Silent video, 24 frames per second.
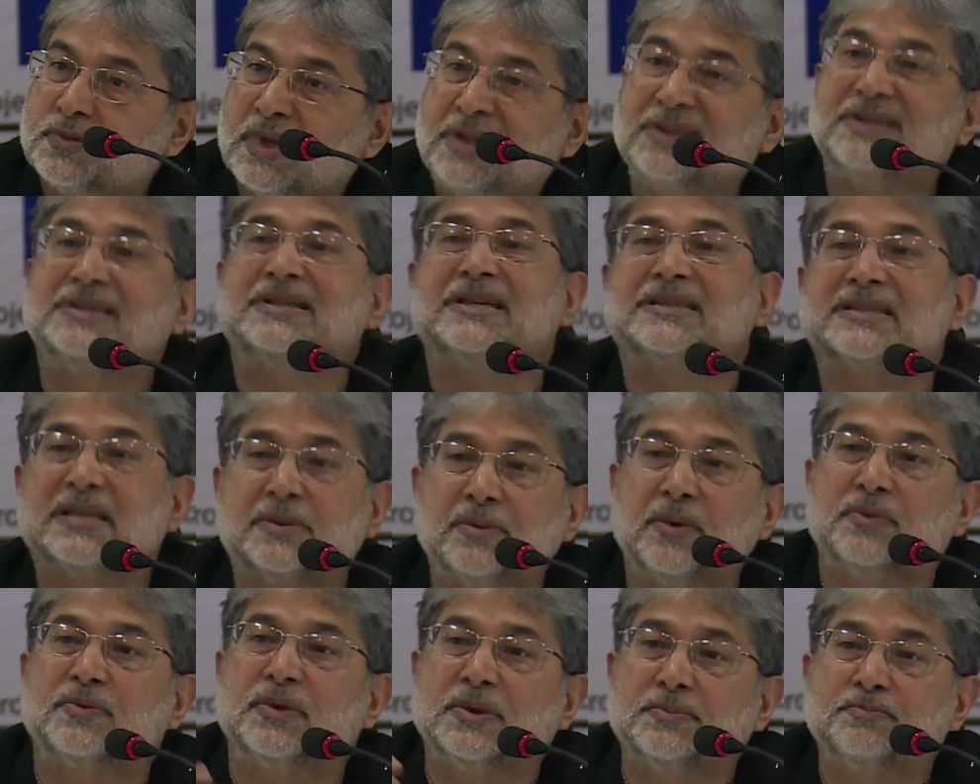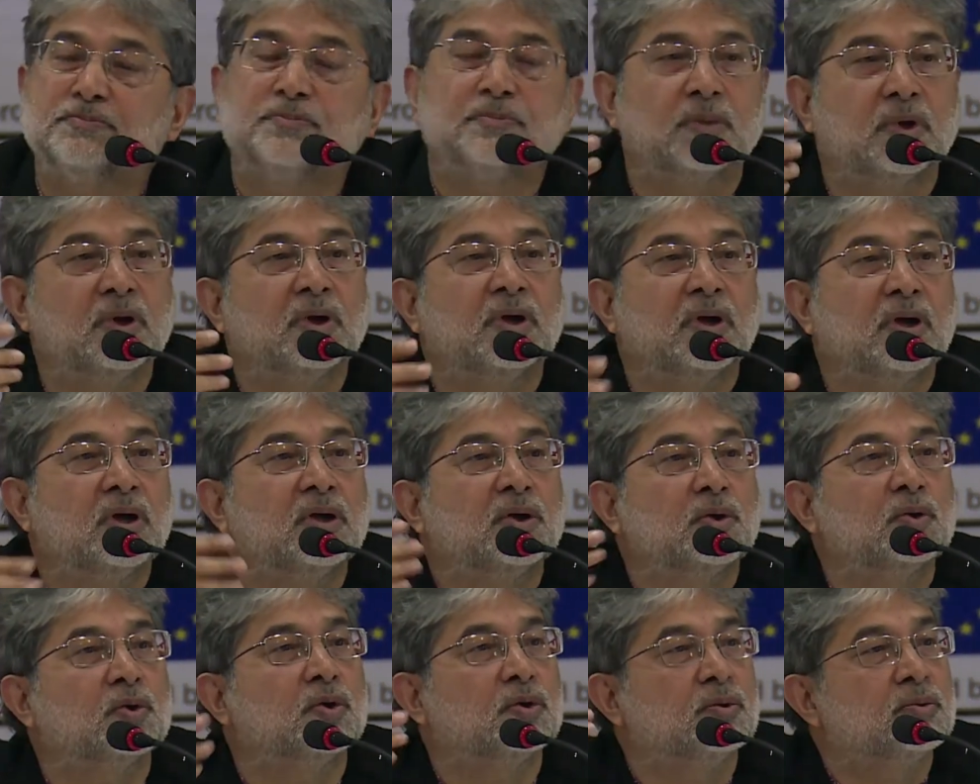And these are some of
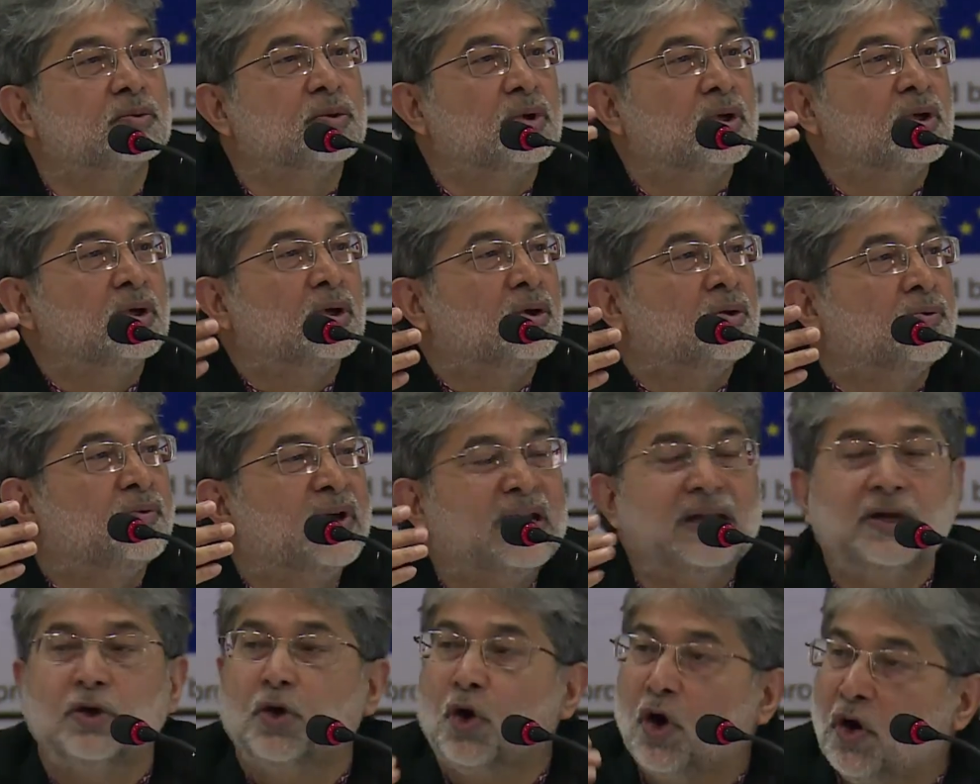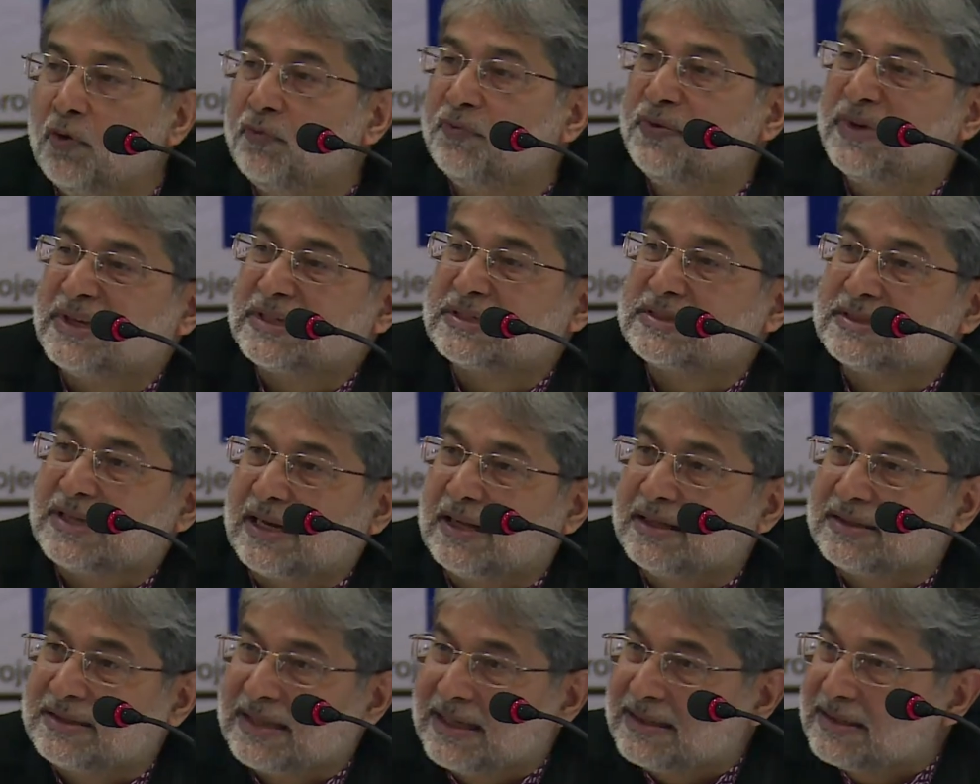the, very obvious
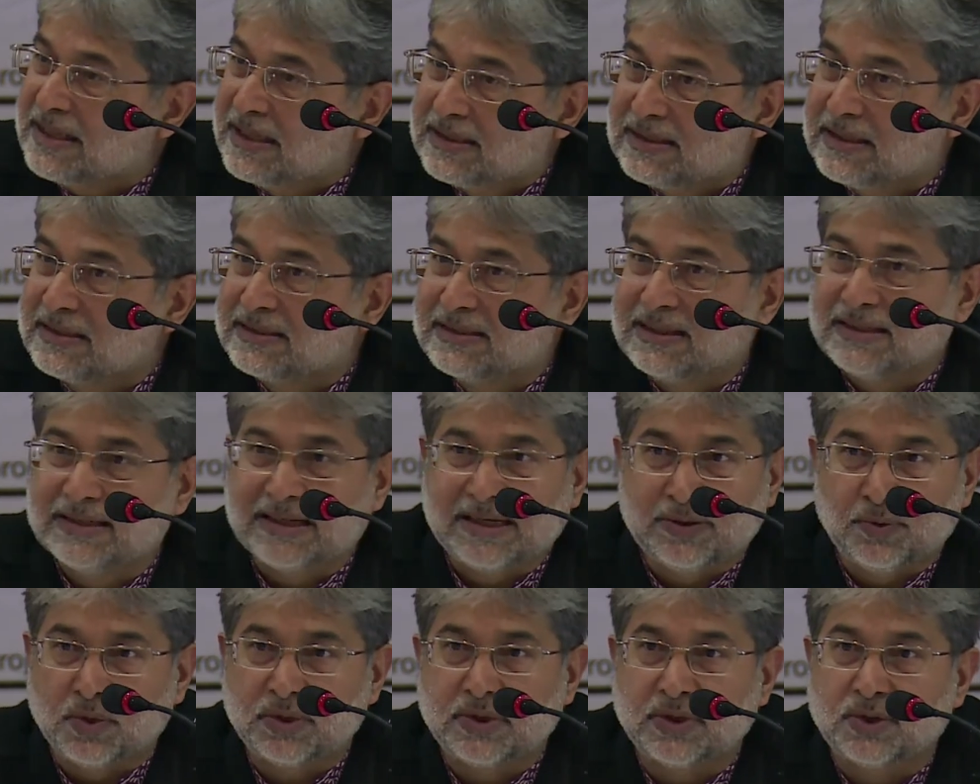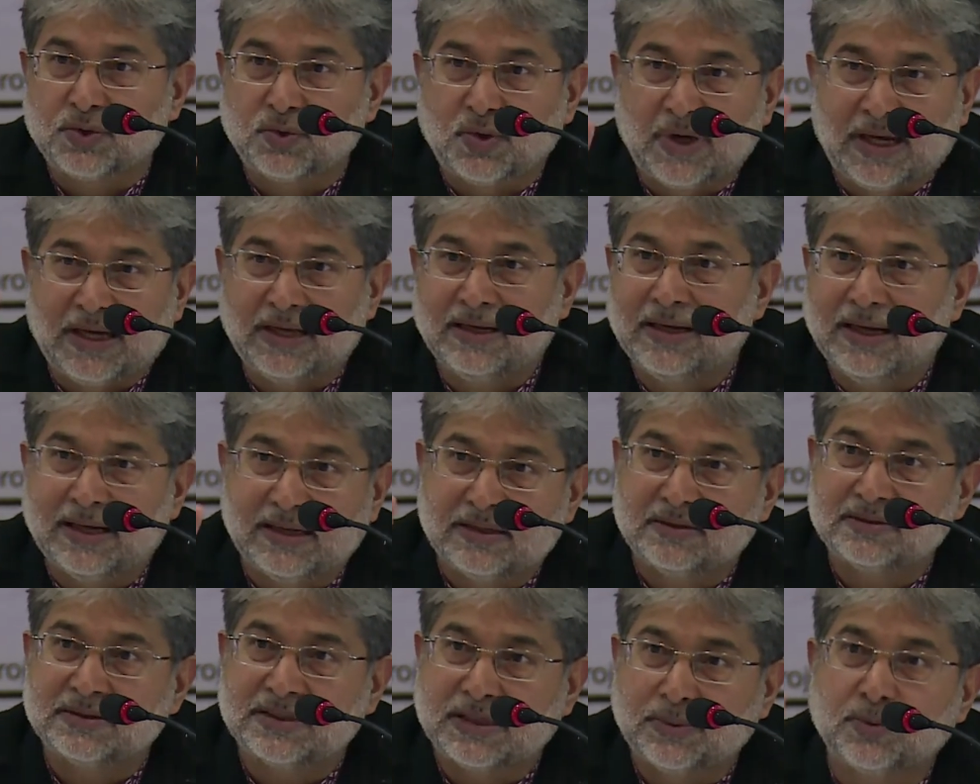channels. As I said, I wanted to
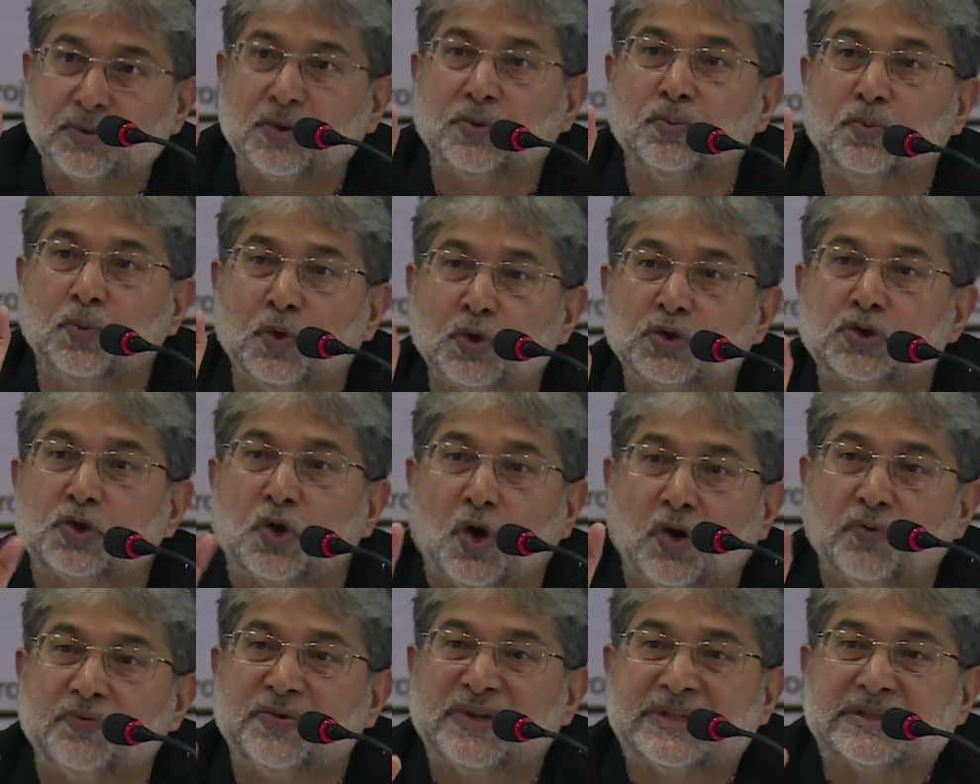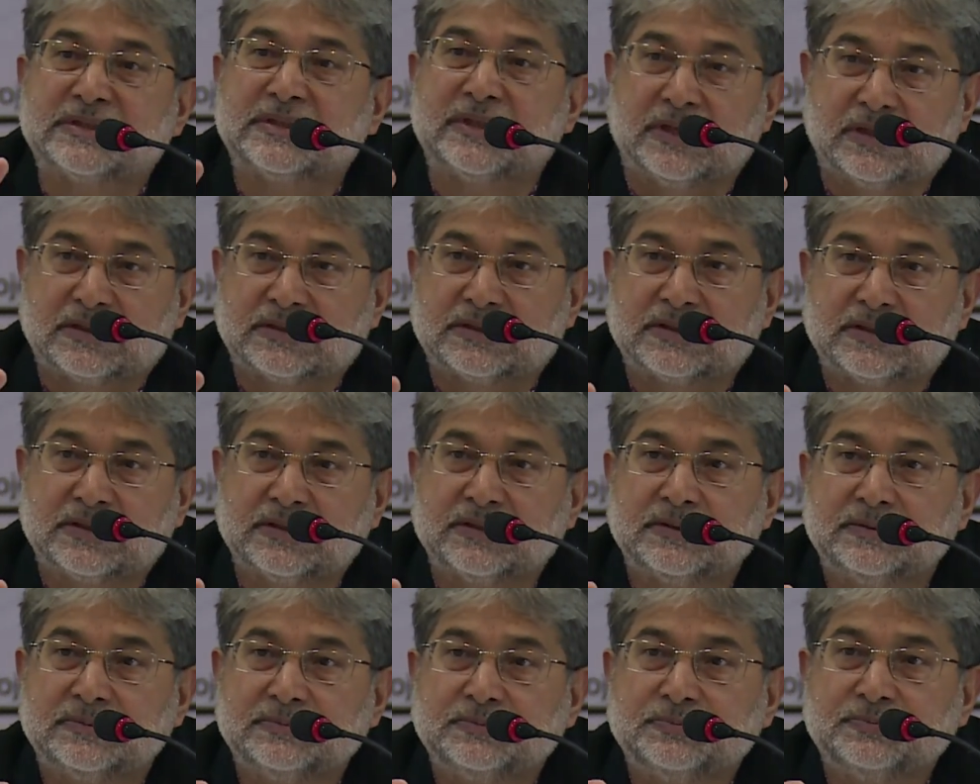highlight some of the most obvious things.